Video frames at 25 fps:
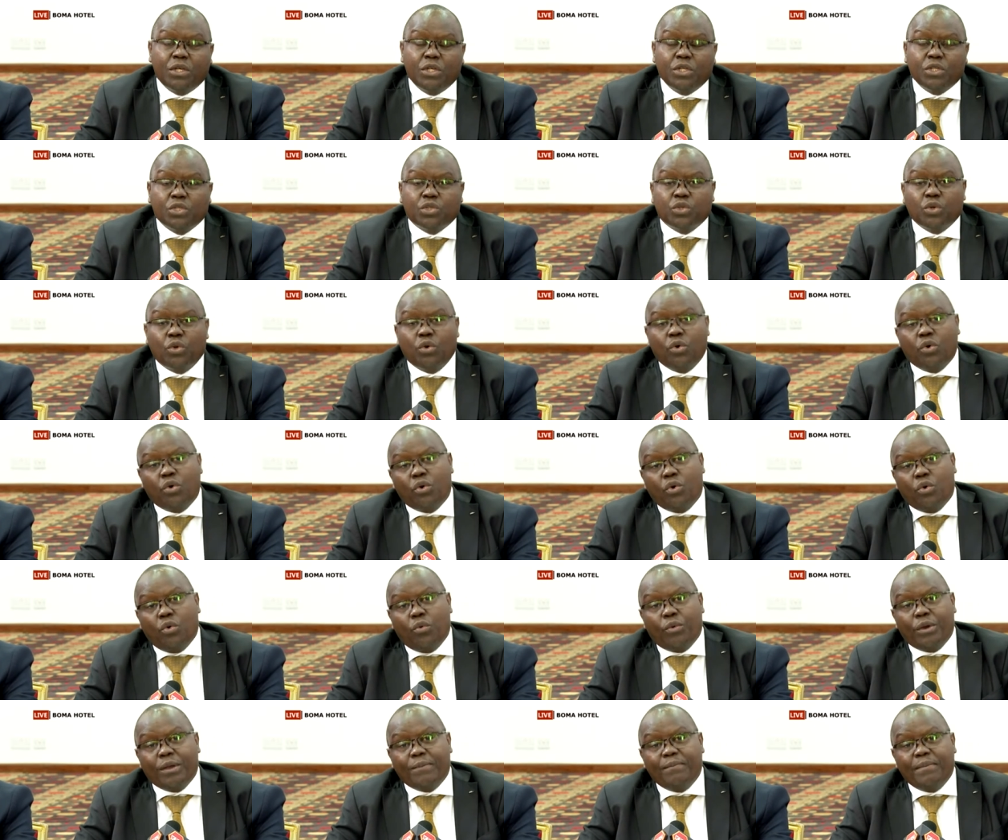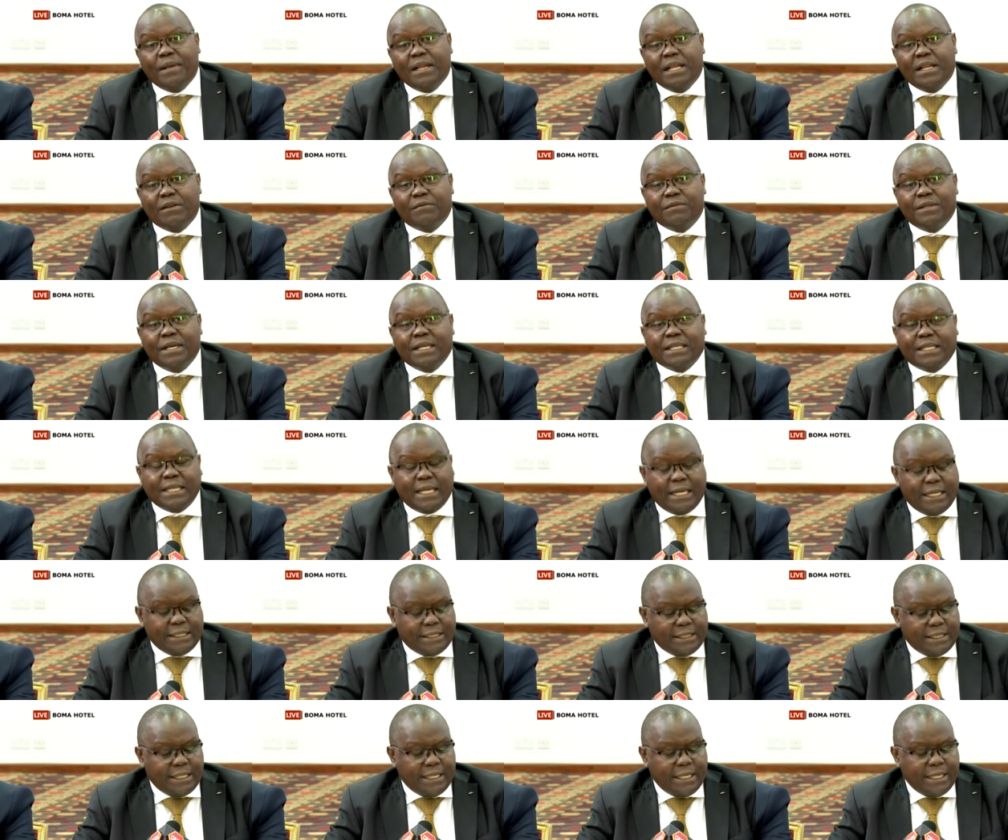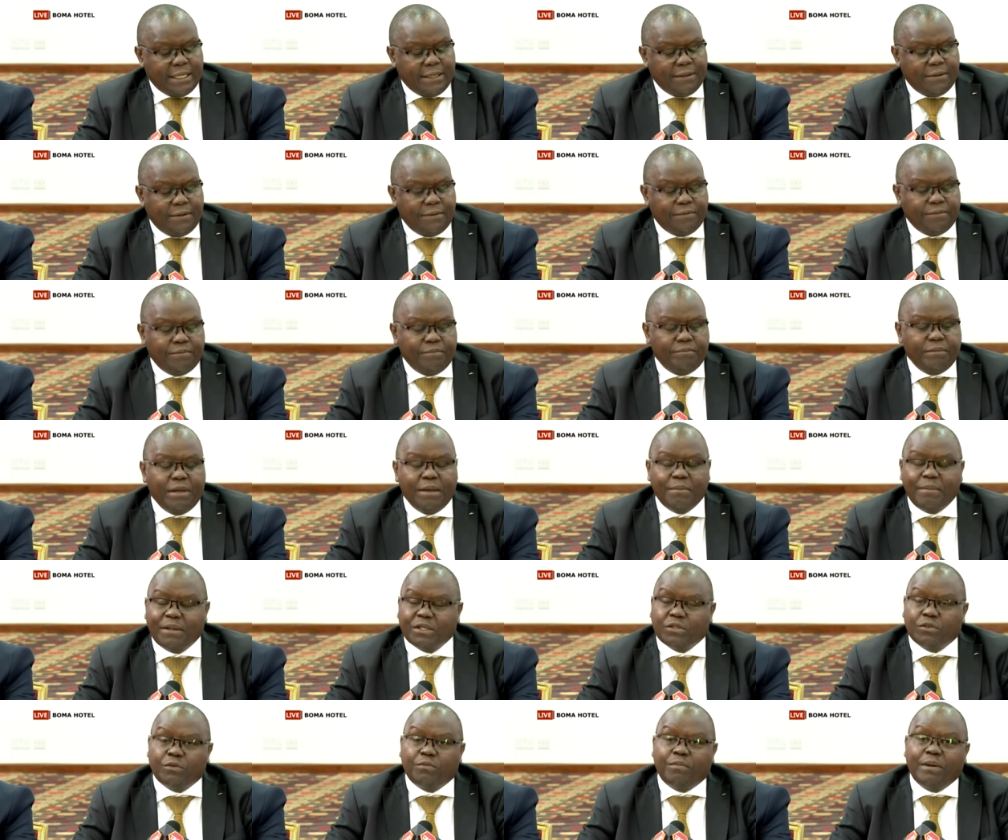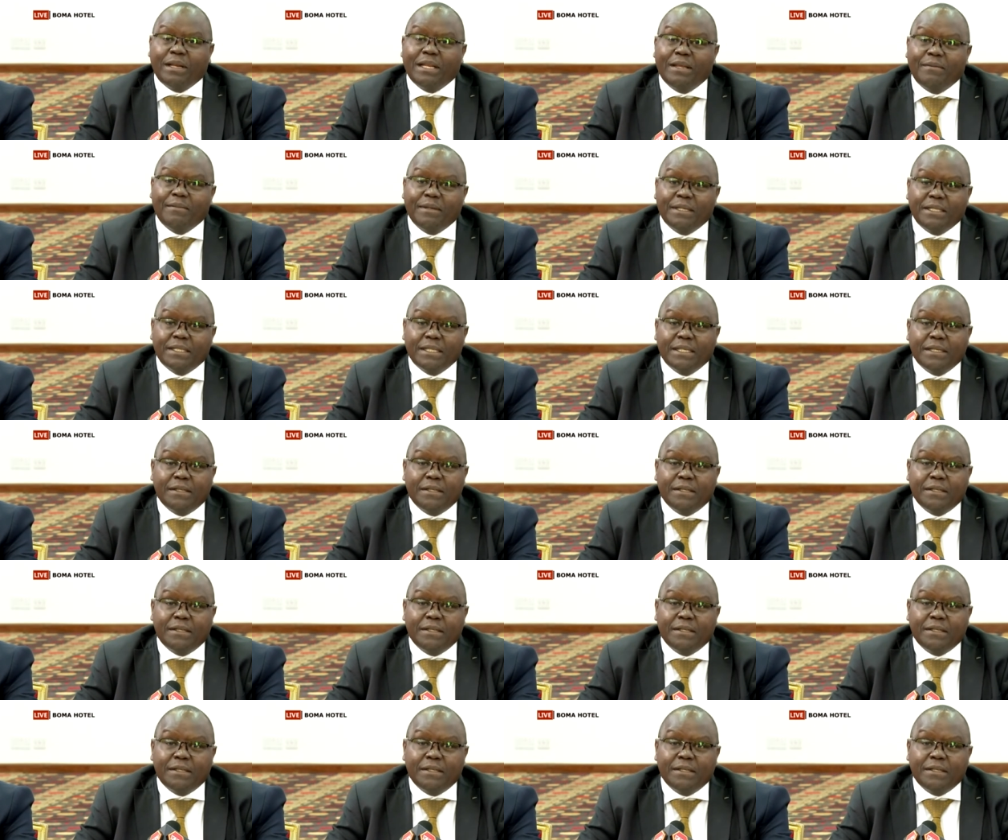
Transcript: So we believe that as members of Parliament,